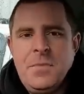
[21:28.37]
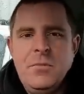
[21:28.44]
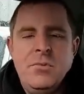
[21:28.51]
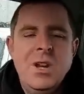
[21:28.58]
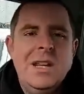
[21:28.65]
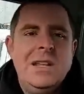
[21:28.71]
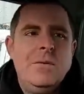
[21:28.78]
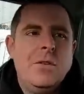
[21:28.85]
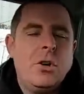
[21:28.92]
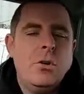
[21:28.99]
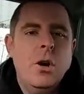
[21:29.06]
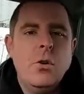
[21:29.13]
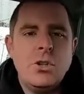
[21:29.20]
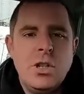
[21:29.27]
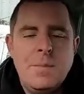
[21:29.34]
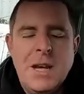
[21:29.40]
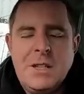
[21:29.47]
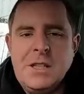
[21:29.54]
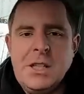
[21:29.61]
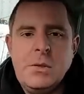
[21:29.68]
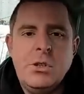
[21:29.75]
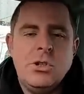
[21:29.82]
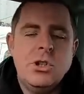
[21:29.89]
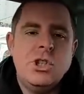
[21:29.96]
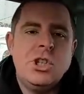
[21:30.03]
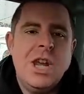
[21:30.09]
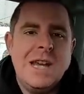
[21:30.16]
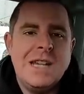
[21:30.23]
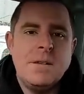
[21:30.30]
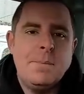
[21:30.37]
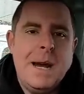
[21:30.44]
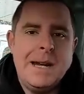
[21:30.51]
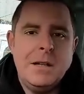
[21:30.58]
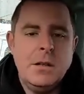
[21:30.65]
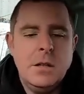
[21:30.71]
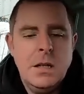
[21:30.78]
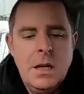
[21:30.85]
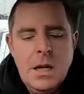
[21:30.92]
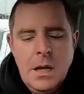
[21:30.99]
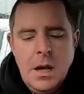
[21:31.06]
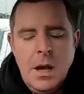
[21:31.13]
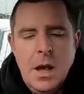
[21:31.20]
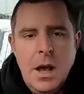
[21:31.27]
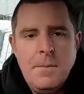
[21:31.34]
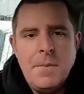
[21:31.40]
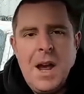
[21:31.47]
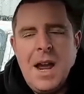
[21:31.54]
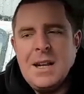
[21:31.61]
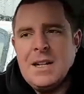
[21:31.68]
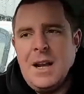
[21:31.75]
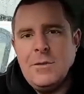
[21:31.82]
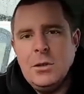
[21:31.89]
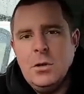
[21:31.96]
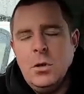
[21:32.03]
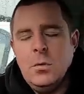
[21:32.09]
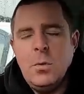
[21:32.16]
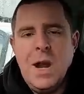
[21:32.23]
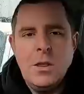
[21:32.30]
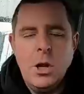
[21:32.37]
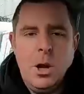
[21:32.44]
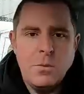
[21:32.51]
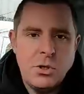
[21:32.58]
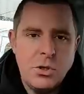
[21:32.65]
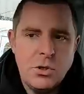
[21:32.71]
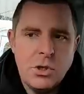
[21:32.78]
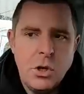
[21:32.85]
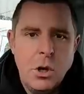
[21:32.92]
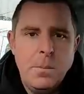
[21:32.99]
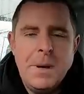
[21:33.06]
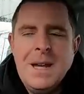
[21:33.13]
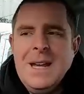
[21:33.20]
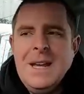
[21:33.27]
Really, with corrosion, the best thing to do is just change the panel. I did have a look, weigh the options up.